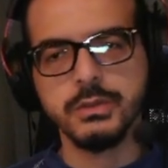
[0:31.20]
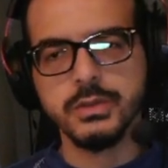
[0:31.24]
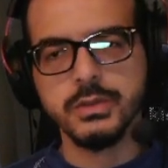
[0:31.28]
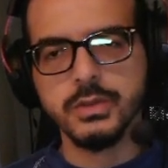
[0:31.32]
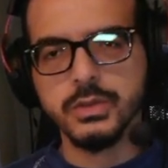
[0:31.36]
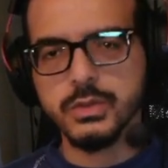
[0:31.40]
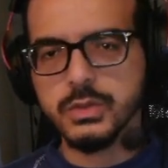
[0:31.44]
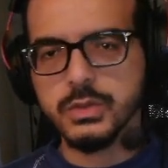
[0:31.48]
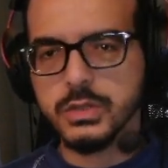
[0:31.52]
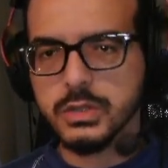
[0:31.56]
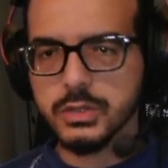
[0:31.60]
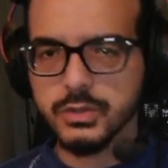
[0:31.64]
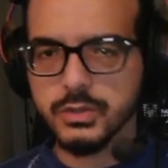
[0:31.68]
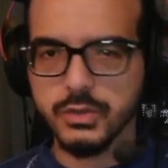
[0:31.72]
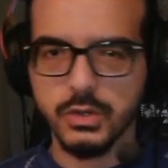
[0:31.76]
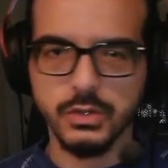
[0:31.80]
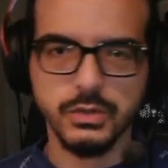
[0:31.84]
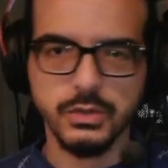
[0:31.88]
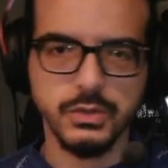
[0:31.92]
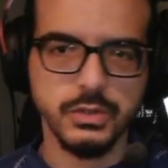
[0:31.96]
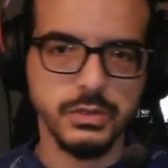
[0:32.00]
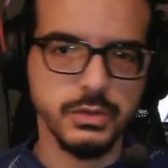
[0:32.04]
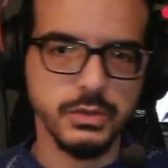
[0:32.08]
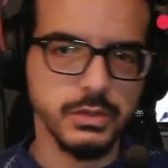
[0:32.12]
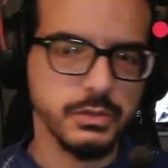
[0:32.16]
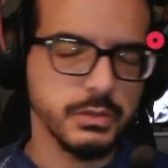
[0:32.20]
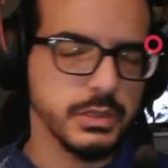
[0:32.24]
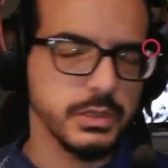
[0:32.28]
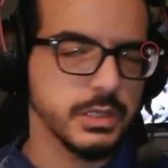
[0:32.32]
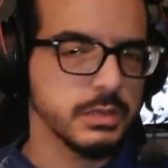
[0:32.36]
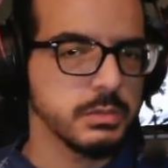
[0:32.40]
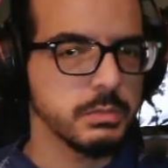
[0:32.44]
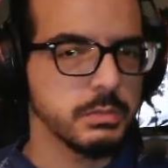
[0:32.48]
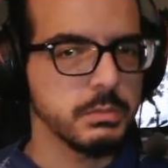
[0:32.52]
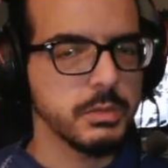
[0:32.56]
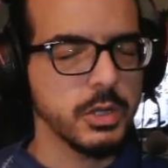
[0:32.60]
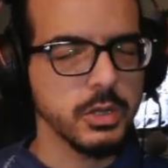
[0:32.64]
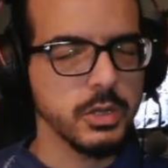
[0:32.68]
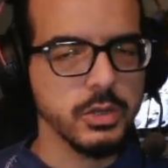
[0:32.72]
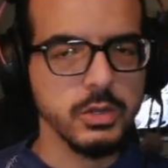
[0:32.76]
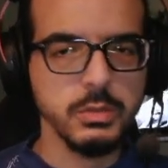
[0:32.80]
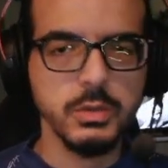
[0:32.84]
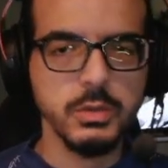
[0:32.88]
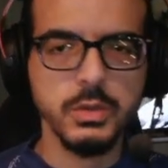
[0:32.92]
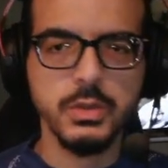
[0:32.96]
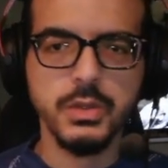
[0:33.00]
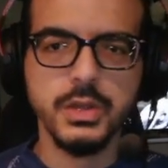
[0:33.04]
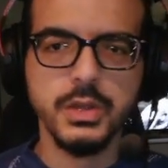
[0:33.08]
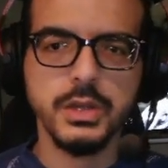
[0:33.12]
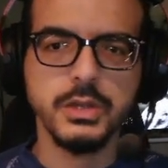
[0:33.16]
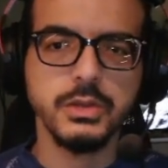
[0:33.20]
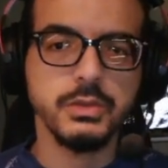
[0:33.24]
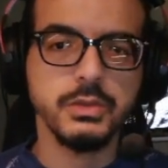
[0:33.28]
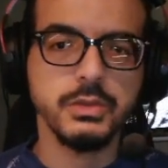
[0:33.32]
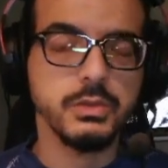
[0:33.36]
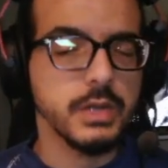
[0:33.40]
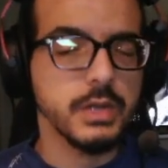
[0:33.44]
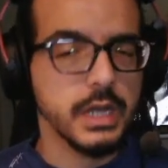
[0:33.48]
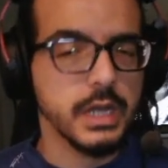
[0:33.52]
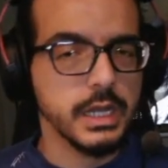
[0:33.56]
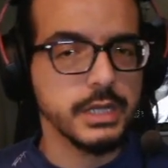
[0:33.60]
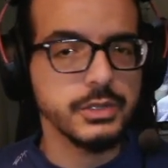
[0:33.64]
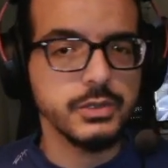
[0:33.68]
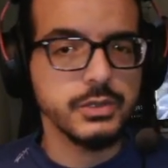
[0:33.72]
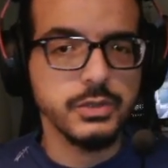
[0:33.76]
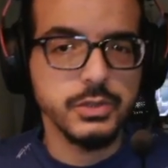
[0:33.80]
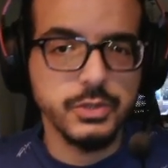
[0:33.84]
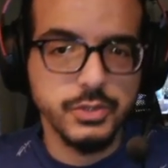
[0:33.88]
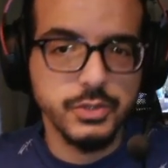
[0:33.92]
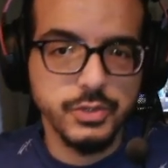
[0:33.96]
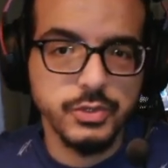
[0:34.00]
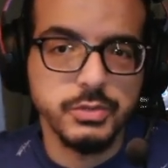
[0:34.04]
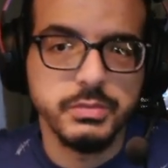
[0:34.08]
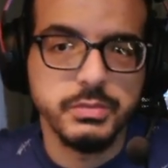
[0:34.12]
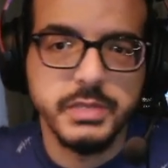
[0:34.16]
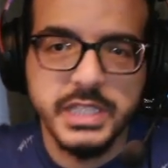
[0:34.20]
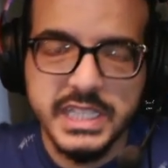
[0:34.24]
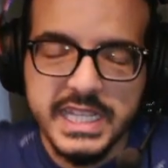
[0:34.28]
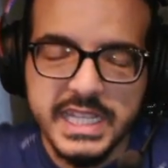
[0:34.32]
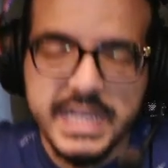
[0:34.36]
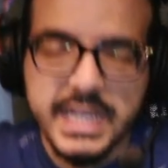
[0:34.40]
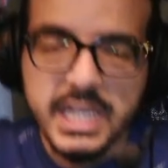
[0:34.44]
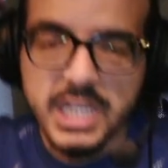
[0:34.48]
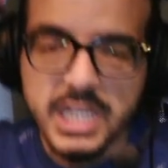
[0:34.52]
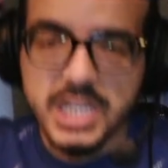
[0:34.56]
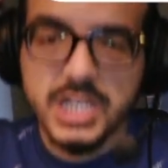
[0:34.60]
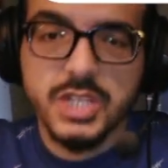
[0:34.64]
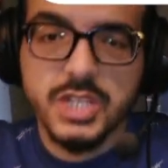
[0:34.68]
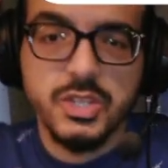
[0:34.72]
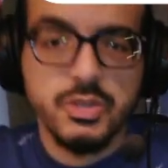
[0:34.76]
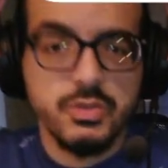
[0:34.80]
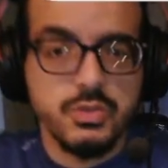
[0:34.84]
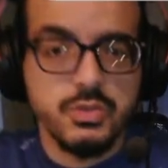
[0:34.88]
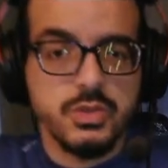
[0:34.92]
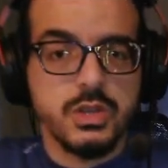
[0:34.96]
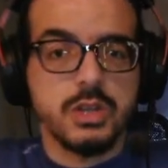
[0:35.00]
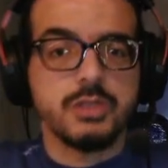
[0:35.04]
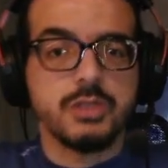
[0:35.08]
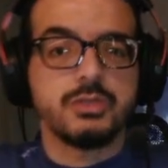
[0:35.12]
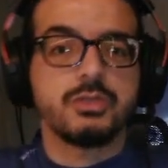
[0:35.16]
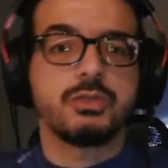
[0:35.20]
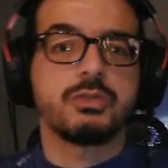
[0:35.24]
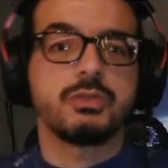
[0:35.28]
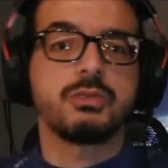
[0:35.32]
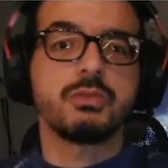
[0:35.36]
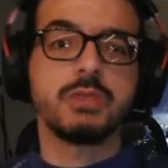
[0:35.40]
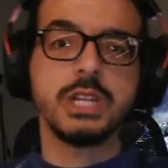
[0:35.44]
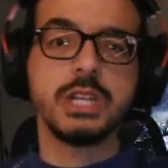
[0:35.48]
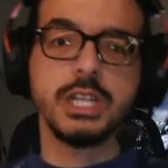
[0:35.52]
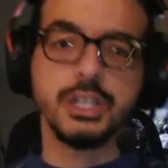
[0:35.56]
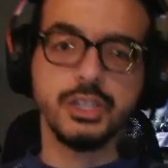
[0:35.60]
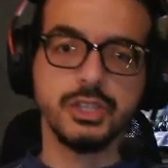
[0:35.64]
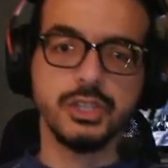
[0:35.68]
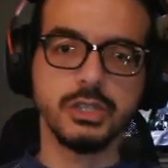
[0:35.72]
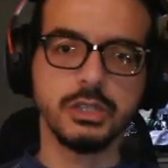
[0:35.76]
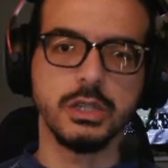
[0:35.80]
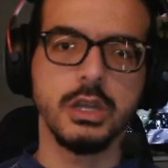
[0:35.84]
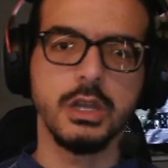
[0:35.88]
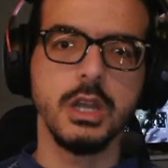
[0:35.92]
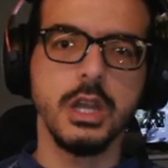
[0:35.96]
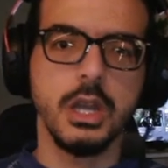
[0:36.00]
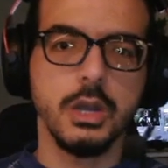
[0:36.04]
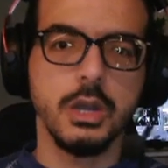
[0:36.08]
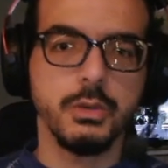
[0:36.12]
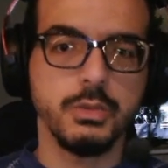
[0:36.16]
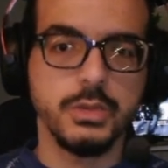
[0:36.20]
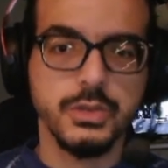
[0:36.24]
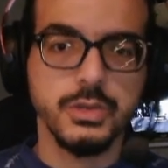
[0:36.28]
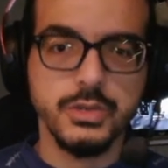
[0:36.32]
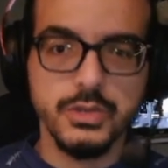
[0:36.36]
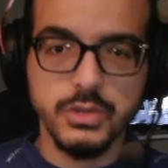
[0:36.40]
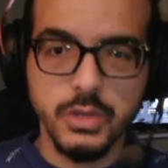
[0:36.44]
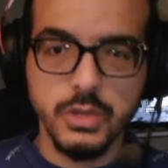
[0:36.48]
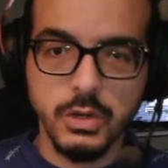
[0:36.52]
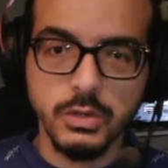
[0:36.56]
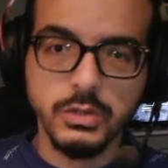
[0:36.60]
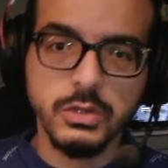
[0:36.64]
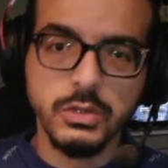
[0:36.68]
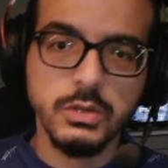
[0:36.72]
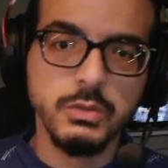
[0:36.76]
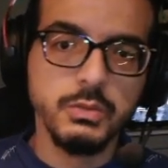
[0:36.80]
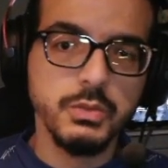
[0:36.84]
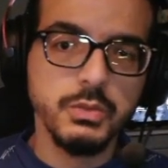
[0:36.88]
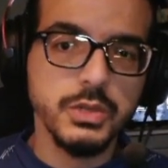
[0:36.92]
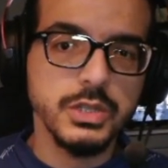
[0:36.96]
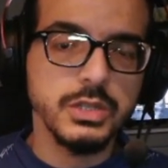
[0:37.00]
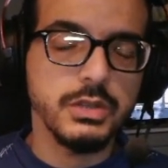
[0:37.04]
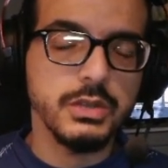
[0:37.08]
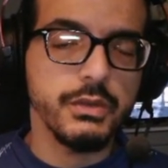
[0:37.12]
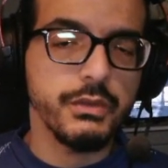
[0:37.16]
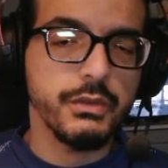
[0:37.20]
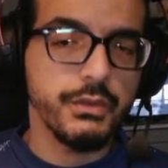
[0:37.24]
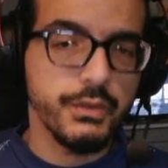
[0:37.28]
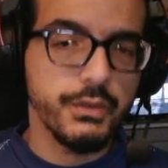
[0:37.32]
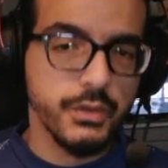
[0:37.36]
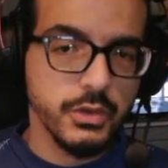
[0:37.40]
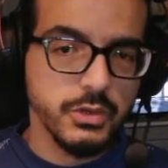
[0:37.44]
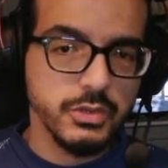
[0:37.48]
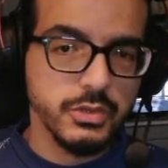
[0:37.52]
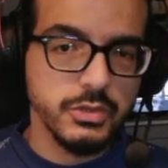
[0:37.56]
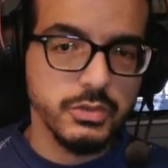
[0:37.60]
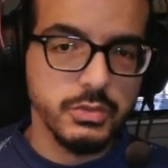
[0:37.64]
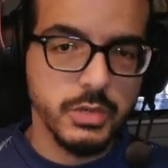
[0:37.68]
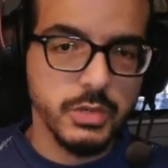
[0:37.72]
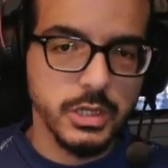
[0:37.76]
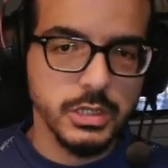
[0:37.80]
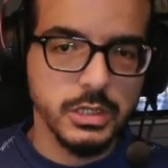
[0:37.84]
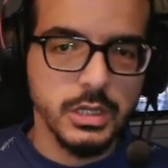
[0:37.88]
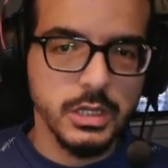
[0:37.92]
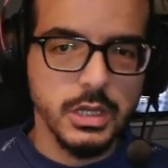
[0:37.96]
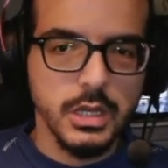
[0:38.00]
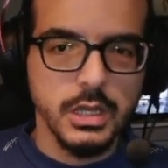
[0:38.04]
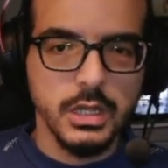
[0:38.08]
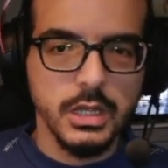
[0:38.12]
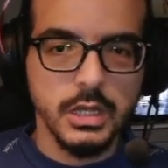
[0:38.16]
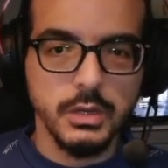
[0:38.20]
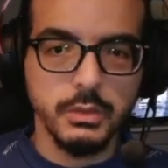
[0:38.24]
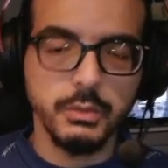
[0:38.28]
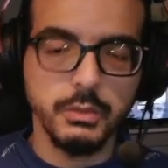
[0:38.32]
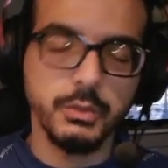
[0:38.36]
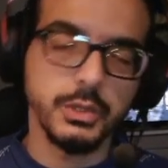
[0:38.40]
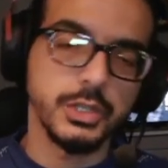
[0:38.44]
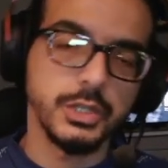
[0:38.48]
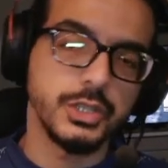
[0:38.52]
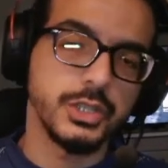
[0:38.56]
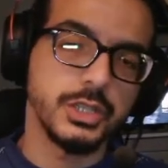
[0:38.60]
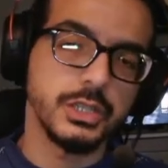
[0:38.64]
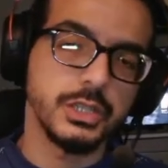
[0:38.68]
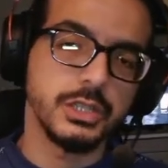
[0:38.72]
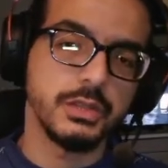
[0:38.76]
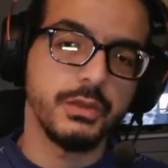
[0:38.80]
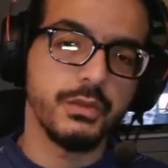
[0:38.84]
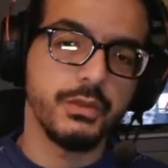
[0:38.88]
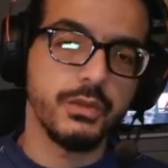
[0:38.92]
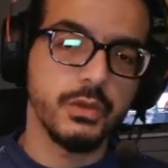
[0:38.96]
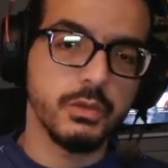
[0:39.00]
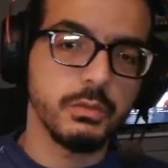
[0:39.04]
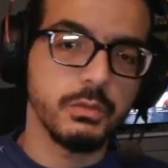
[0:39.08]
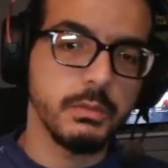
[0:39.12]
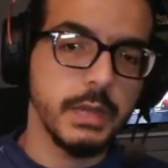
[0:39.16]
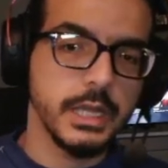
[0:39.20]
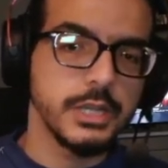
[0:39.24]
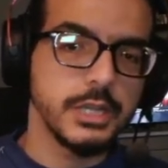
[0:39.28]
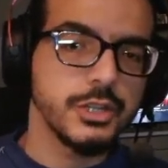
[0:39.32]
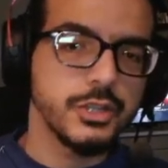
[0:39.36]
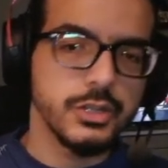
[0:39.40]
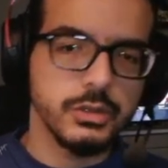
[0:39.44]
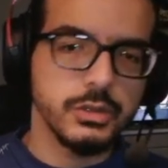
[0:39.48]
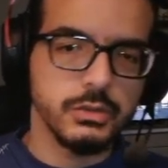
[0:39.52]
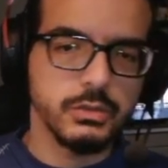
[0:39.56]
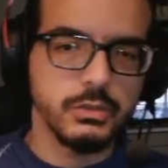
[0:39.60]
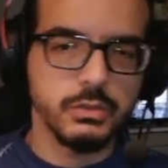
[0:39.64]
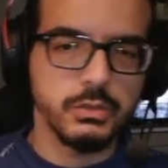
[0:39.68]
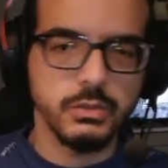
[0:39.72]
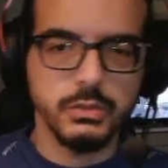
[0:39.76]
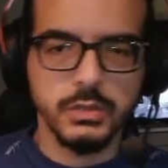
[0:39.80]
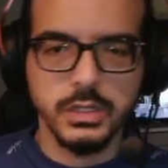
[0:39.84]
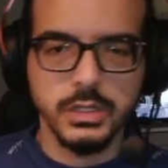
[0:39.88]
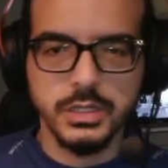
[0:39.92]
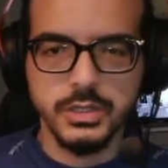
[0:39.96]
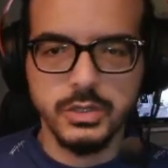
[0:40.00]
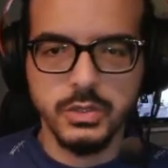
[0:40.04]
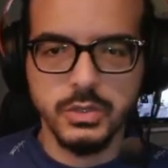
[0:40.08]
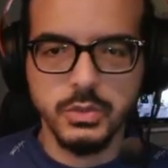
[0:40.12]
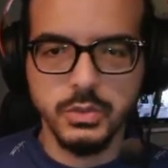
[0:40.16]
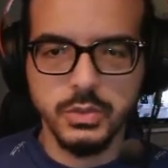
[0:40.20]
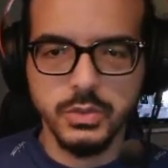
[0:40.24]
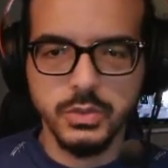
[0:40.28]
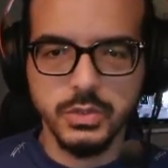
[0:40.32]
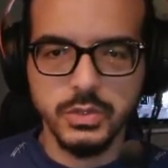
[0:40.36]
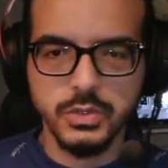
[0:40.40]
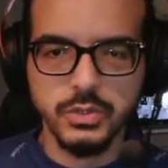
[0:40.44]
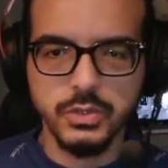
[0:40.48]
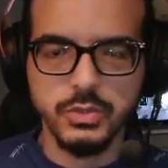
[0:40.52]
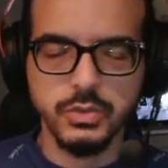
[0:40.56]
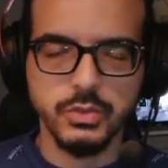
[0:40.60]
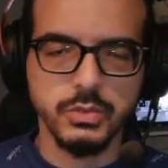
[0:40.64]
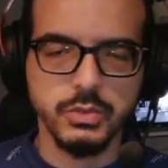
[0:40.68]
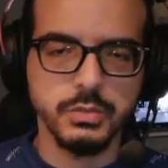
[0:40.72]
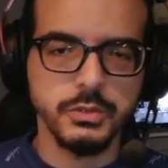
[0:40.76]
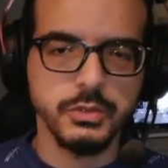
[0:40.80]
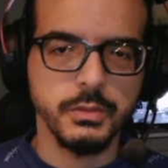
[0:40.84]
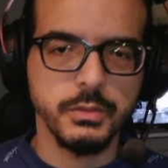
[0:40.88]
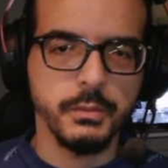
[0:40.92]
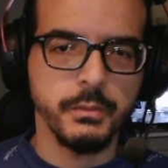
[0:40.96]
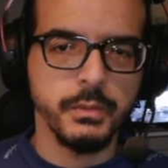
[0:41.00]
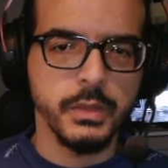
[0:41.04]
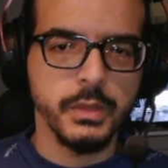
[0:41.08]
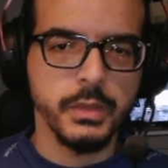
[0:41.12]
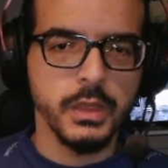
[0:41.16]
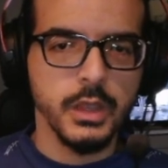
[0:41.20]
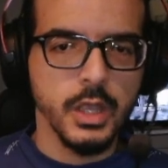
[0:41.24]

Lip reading: comes to the trucks, there is multiple things we actually should be taken into consideration. We're starting with the first one, which is the formation. Let's go to the troops.